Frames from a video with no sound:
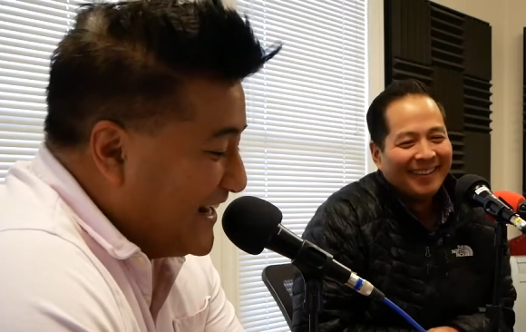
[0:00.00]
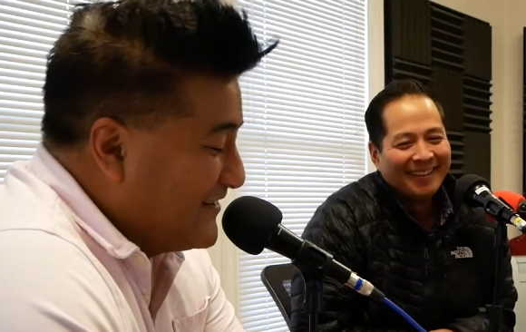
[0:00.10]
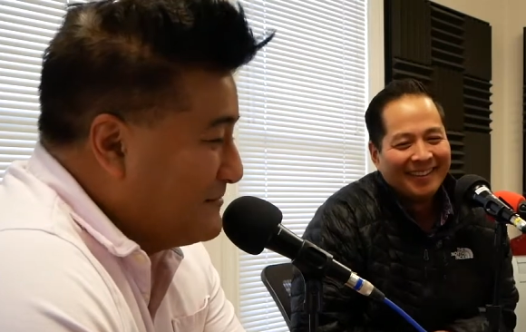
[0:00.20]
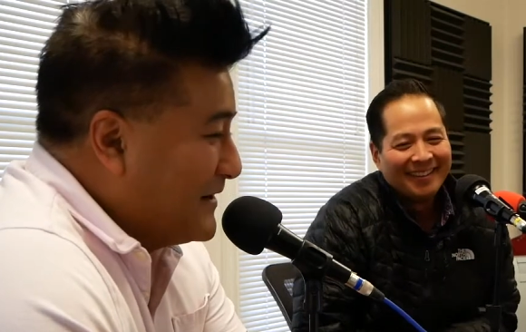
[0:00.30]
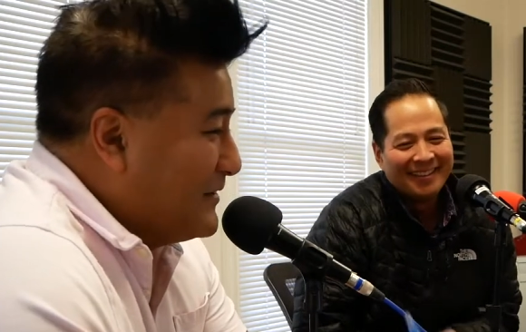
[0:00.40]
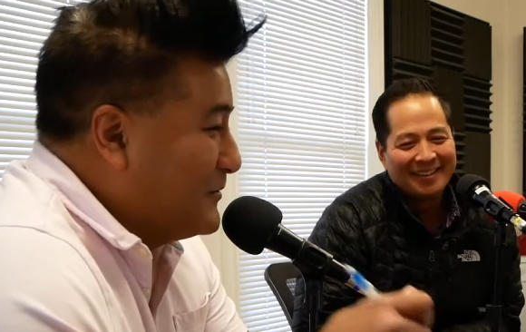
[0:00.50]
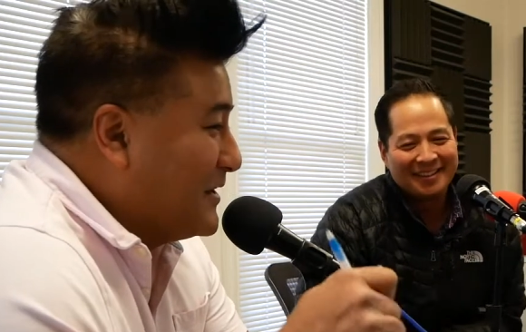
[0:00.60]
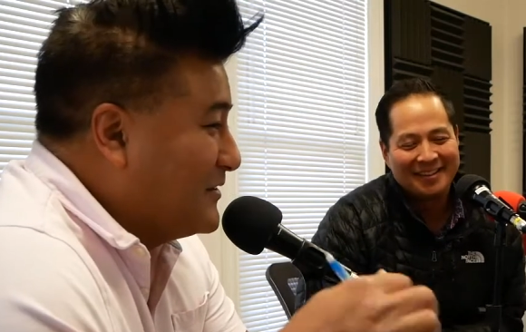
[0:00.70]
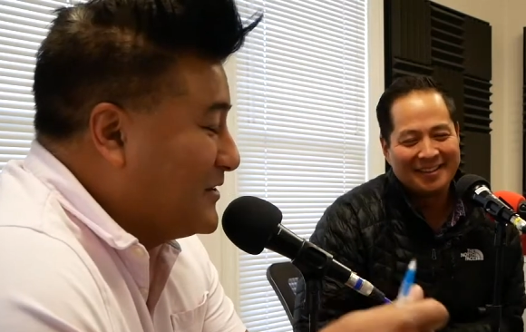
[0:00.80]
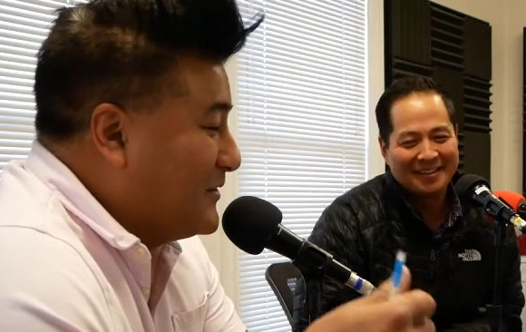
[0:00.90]
Speaker 1: everybody.
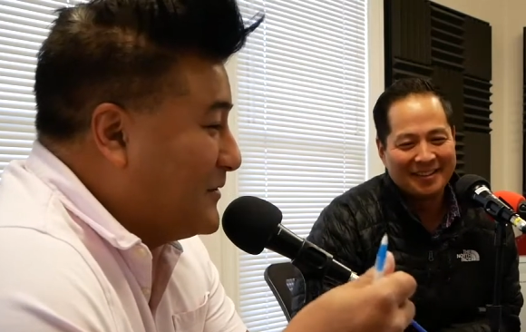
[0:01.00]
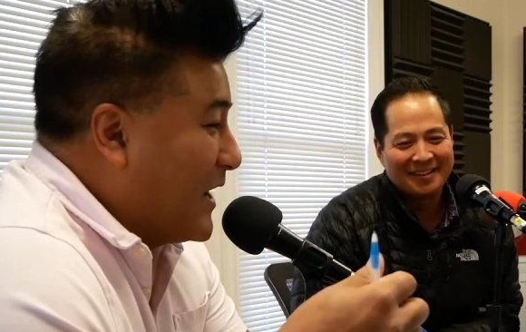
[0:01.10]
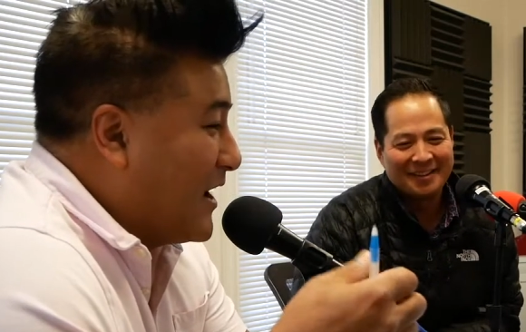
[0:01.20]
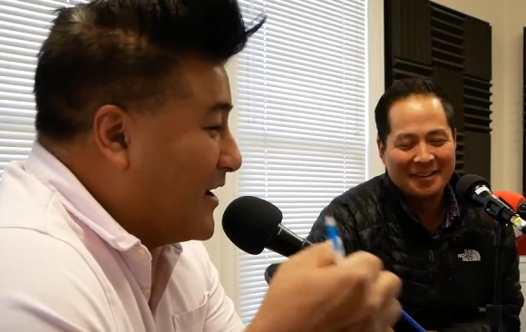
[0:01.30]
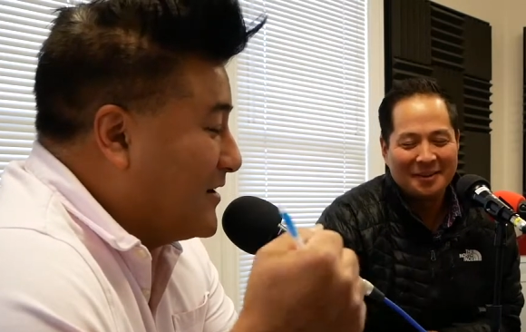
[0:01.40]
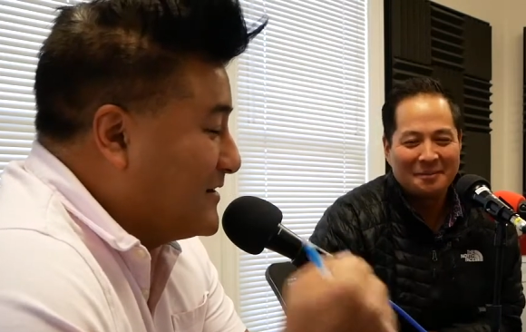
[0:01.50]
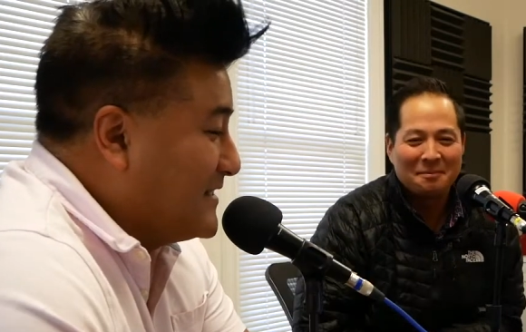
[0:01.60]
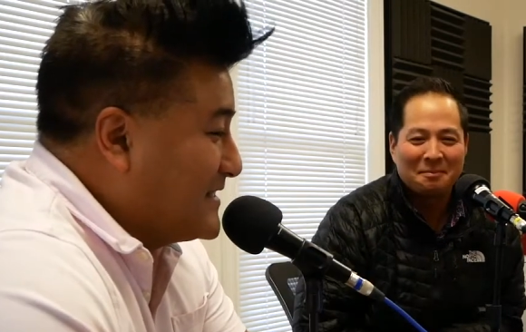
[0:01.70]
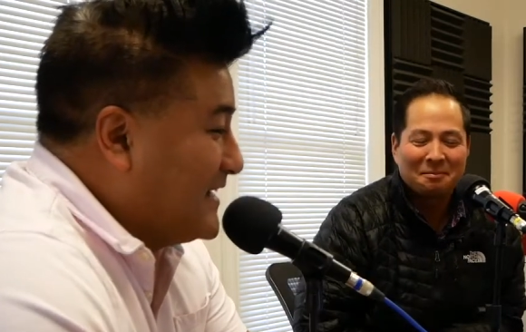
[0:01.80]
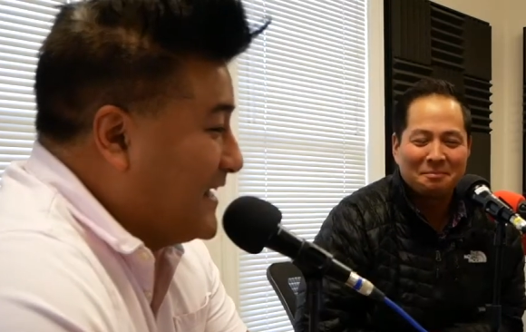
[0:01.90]
Well, you are
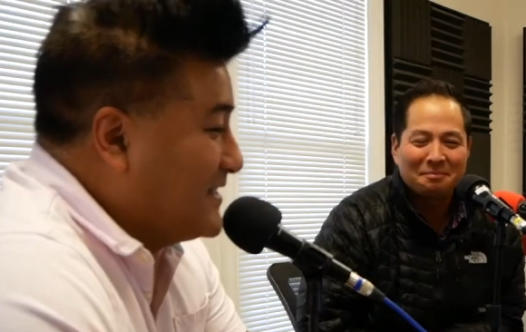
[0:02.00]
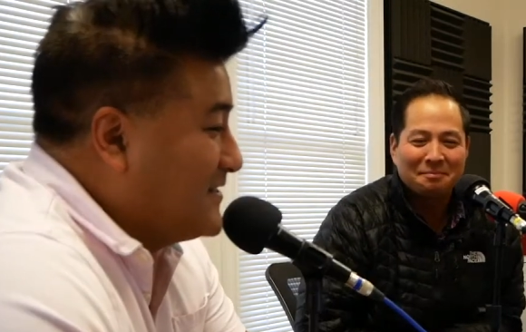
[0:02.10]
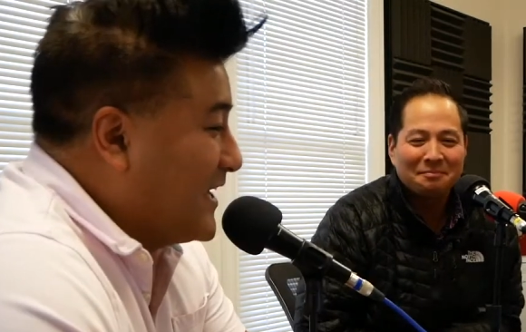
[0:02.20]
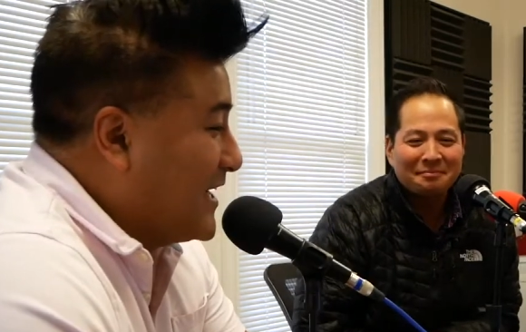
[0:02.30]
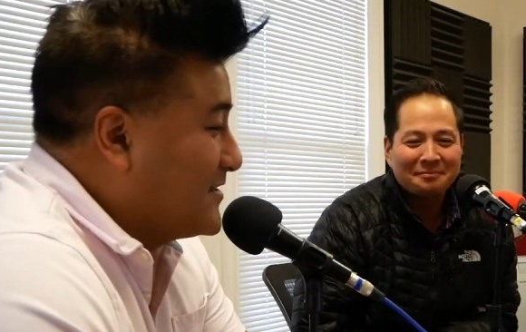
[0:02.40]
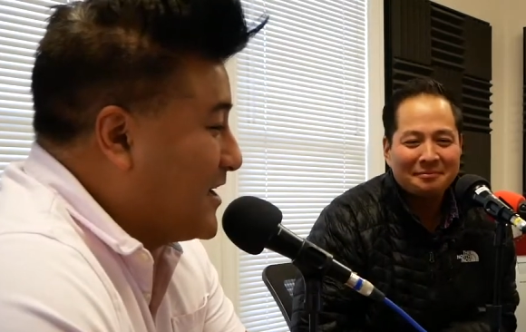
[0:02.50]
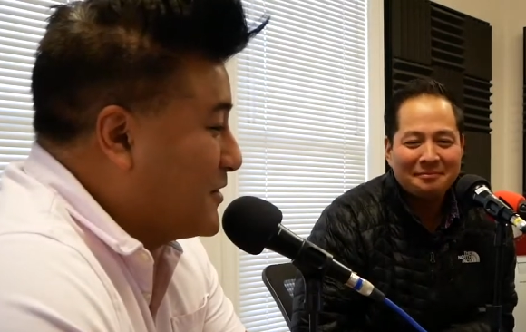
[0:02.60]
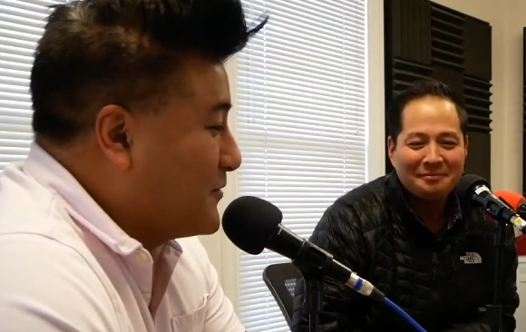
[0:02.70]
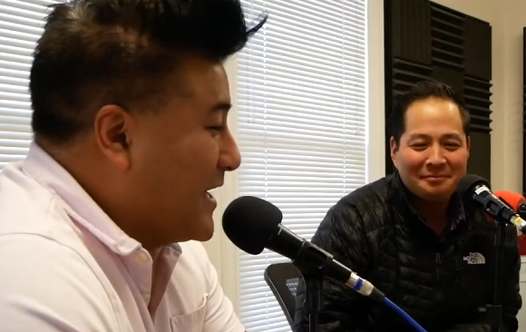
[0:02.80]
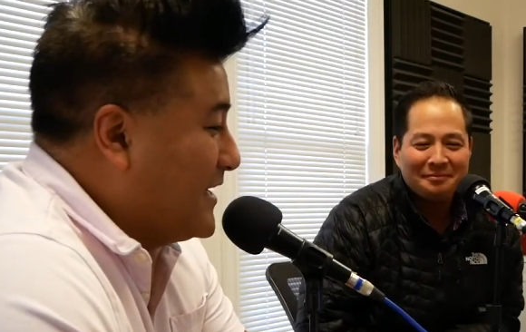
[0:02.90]
listening to K
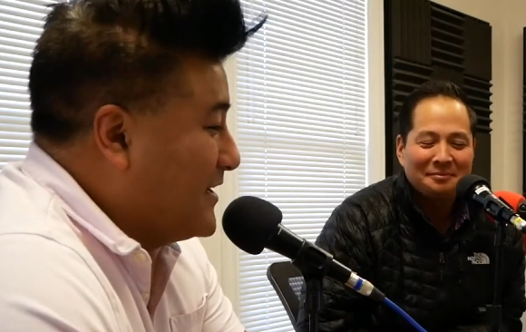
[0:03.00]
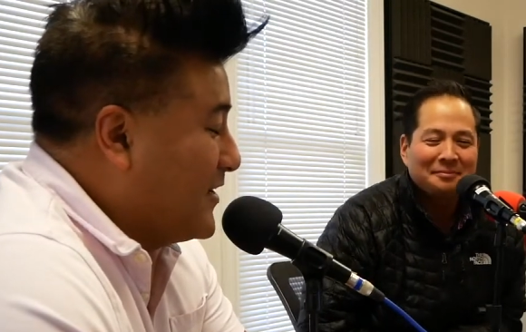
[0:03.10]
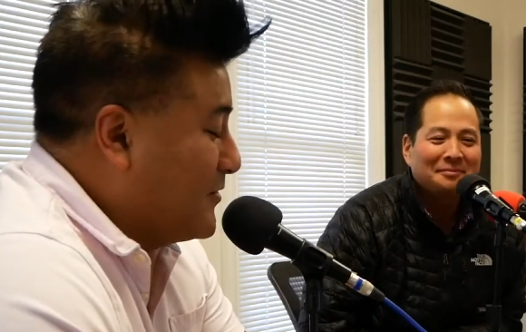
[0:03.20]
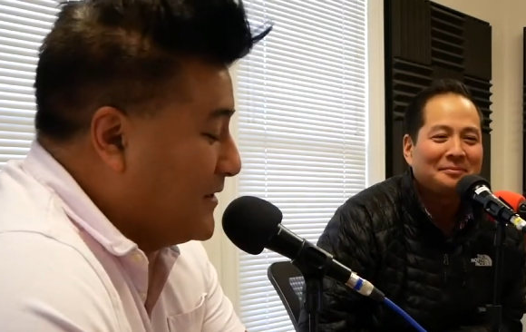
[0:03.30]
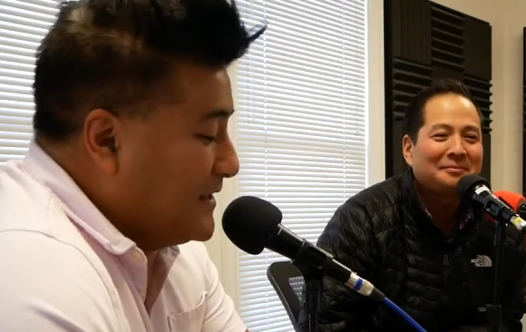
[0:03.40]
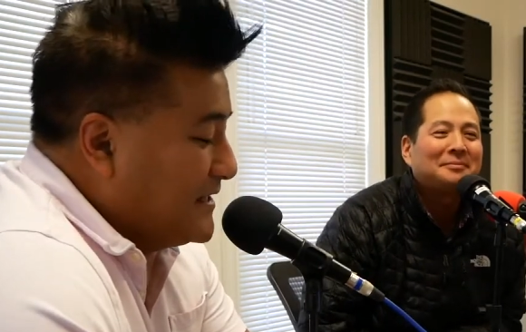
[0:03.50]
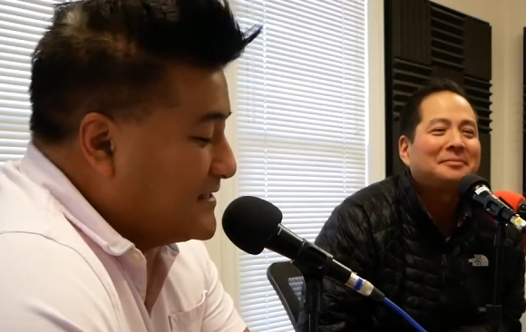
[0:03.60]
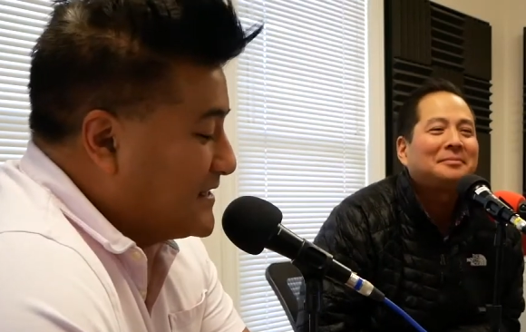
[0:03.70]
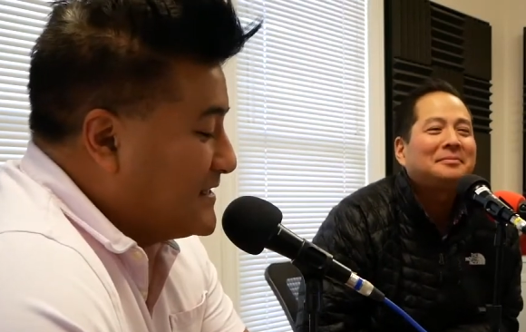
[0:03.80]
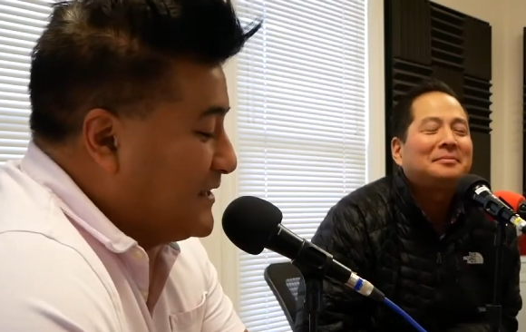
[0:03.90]
Talk Radio,
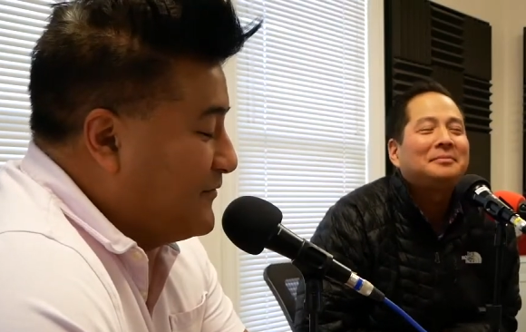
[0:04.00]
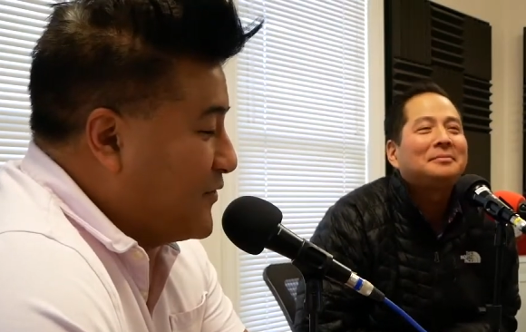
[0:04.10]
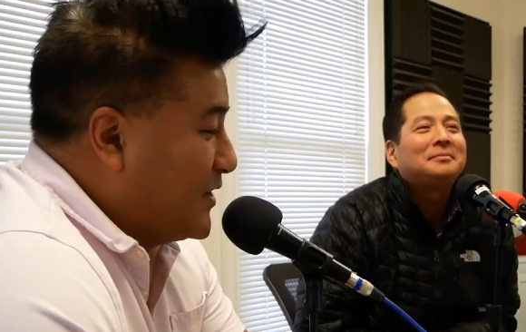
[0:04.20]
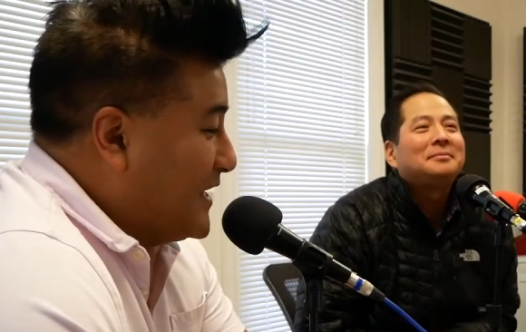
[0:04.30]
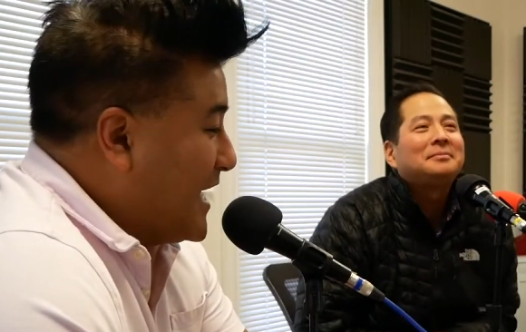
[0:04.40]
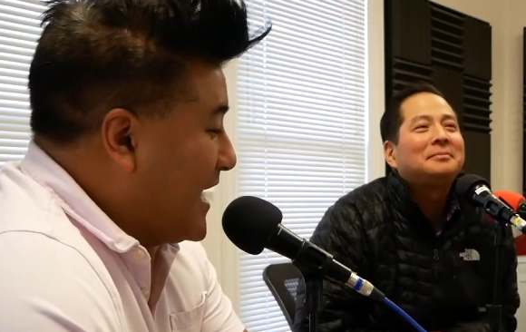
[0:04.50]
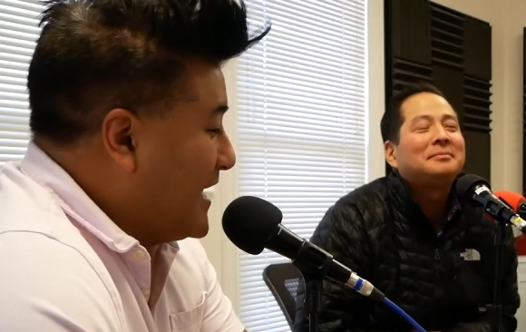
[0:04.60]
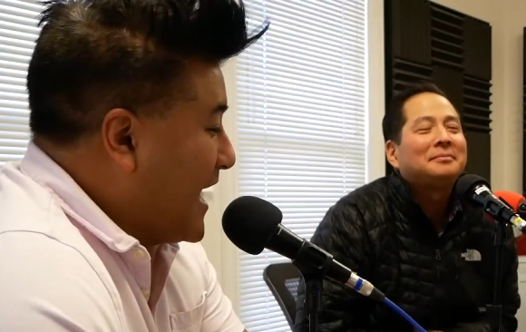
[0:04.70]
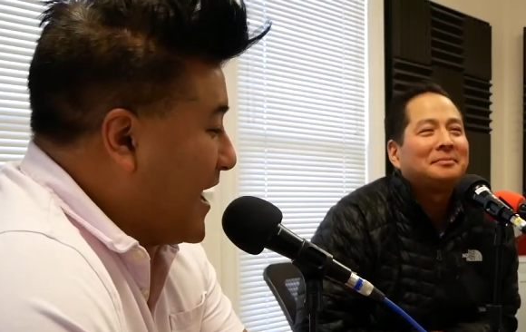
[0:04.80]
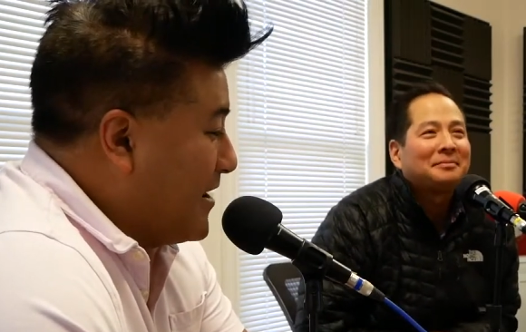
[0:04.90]
1640
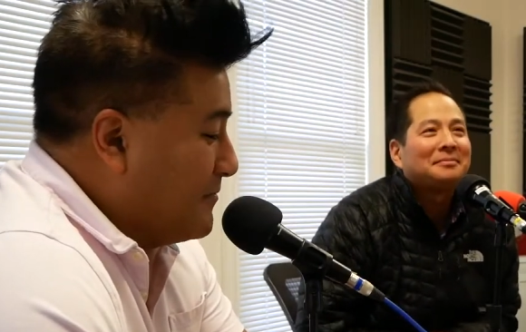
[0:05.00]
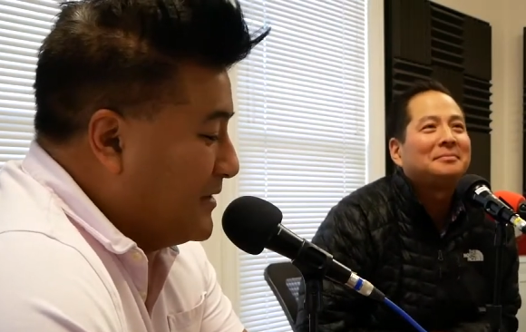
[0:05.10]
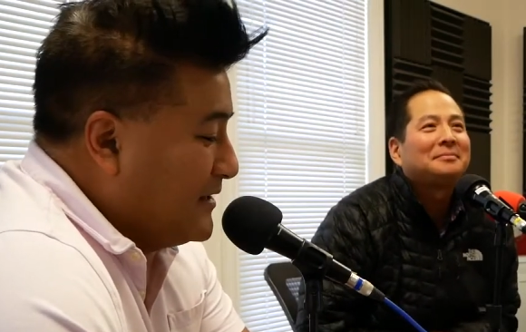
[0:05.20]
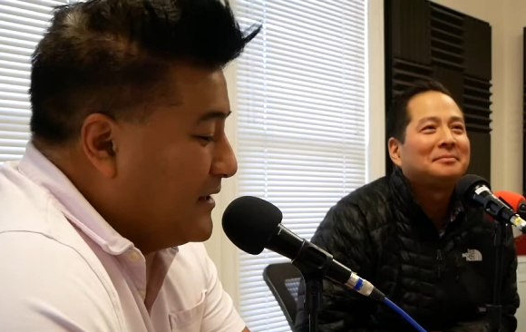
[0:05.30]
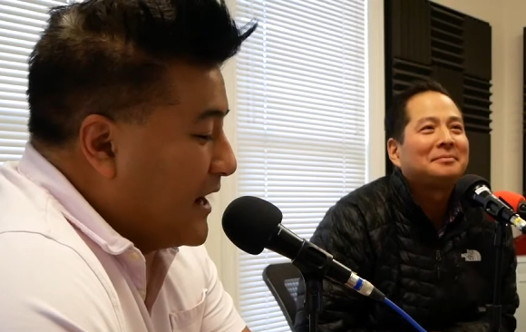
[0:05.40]
AM.